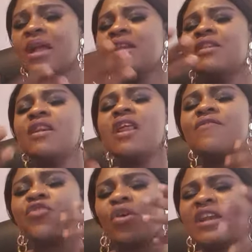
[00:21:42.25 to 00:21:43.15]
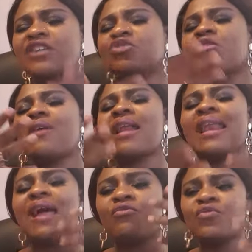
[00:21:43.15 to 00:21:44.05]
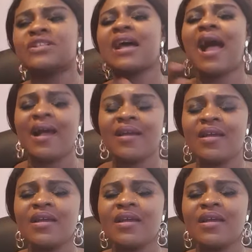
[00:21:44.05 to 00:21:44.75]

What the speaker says: Live your natural life with her.